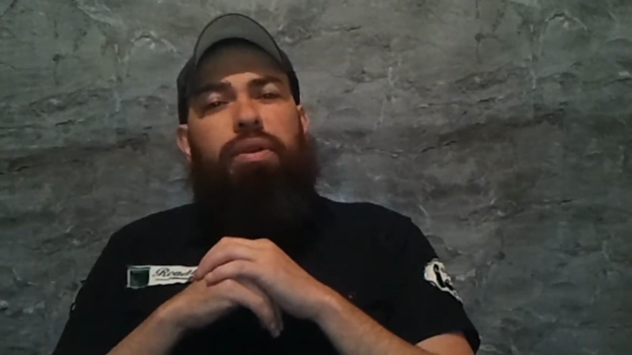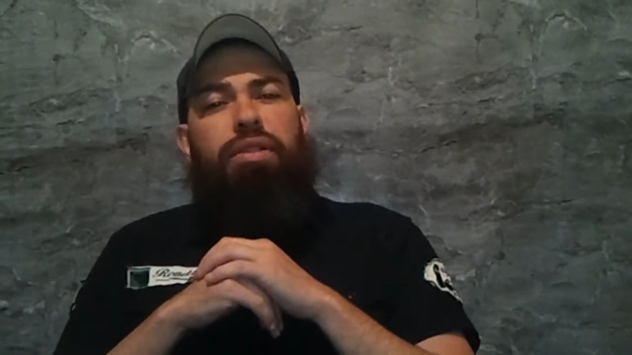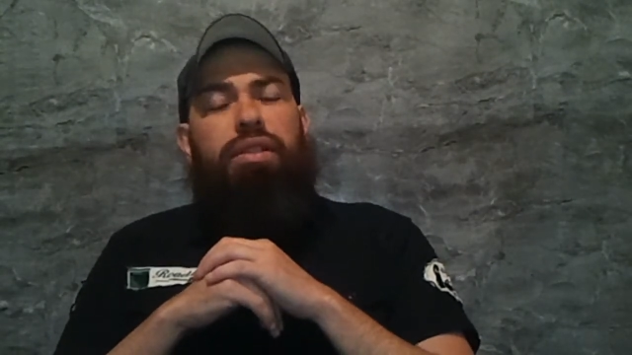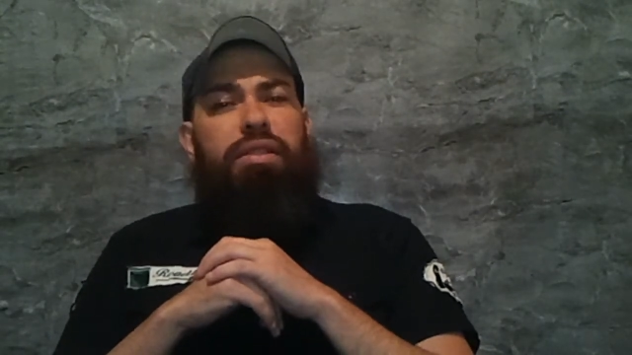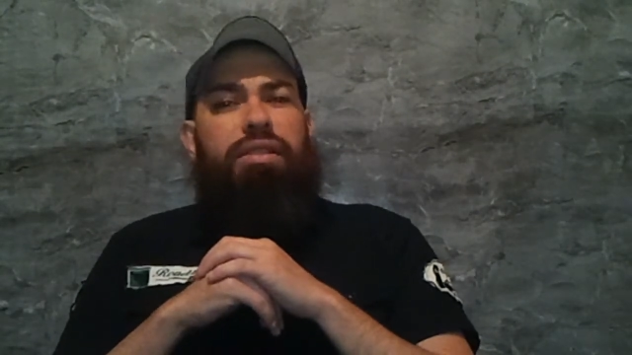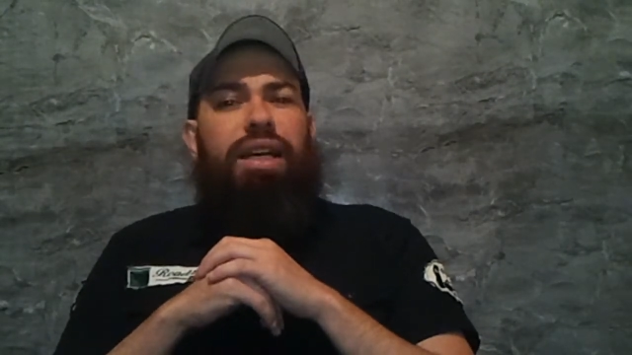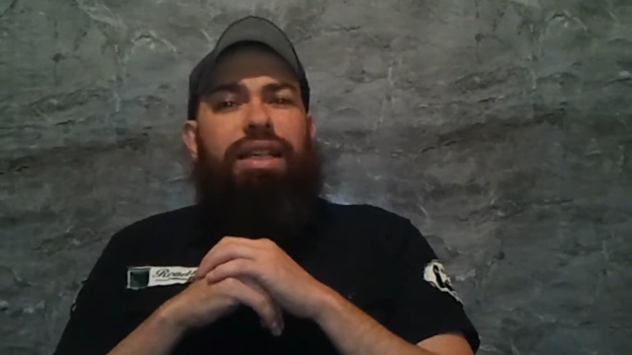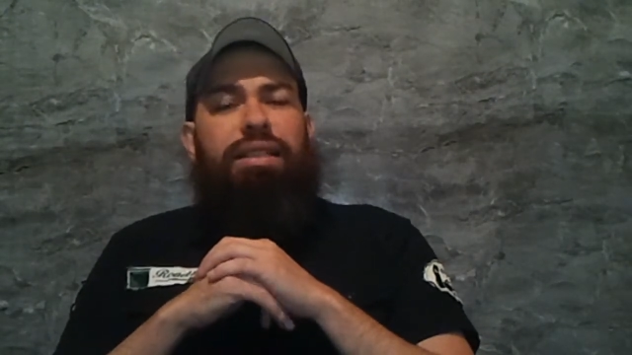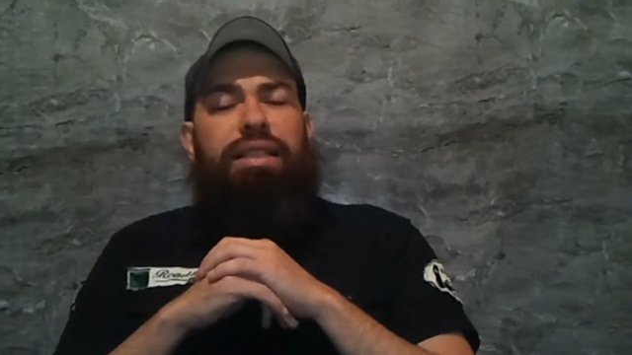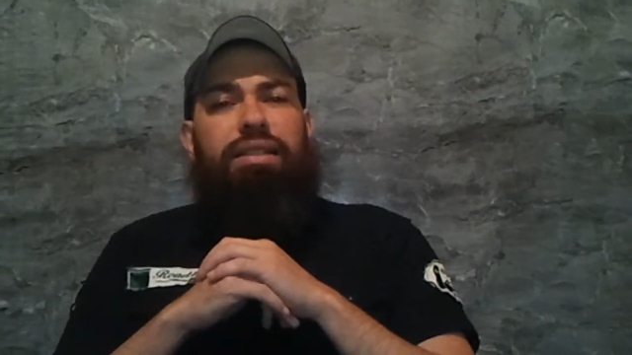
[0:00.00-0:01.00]
since
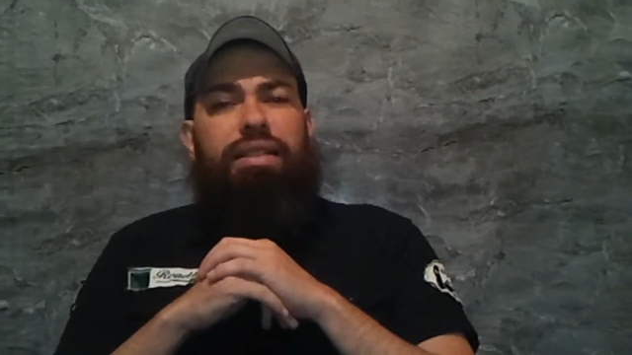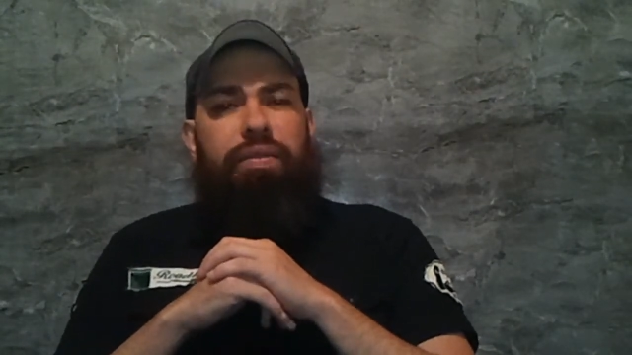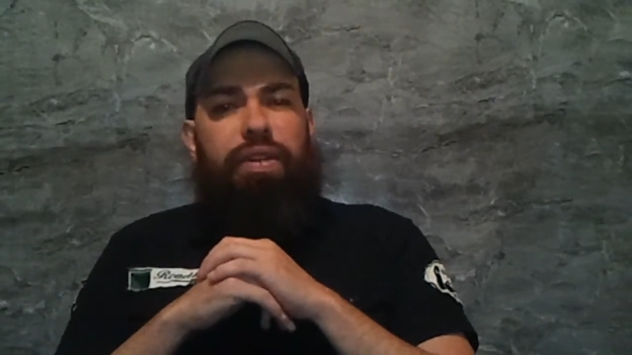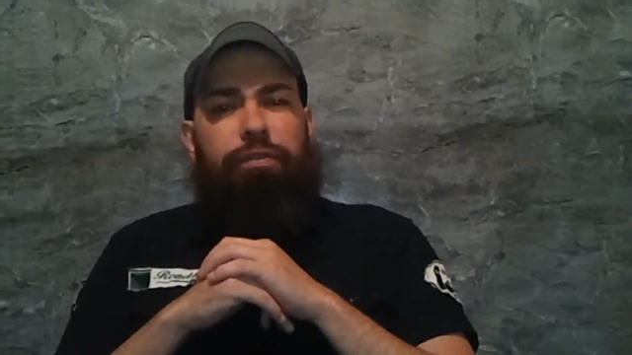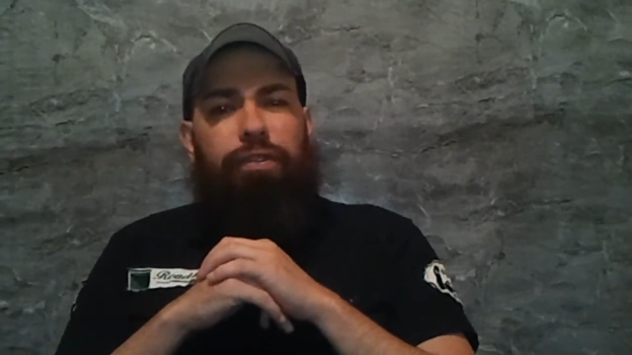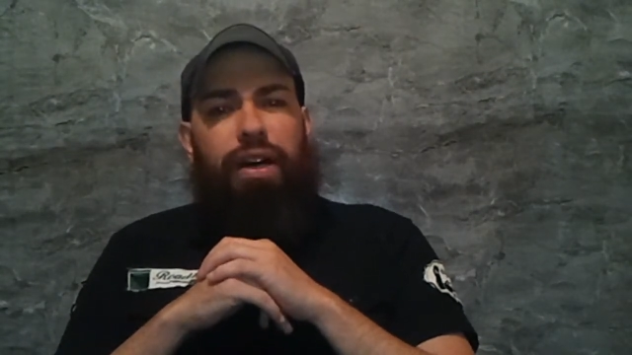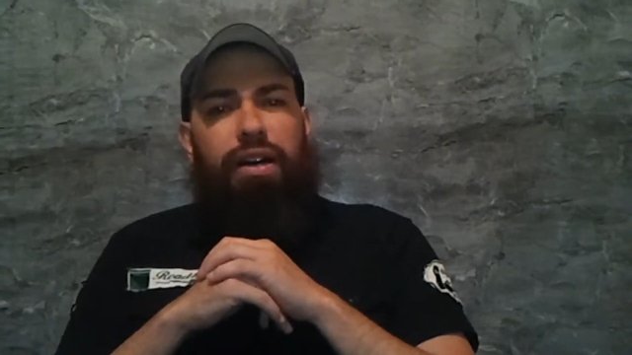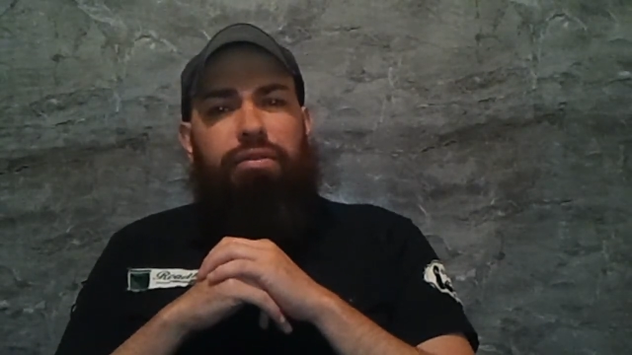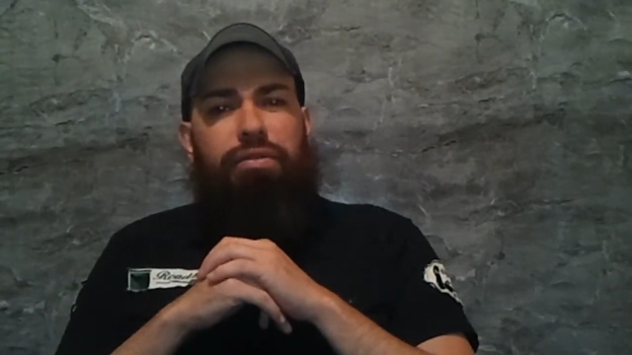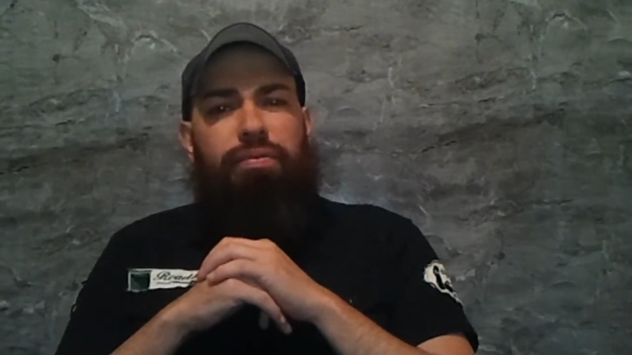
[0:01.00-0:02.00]

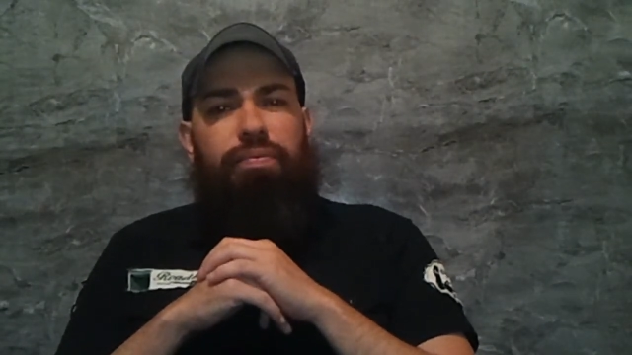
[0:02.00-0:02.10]
1975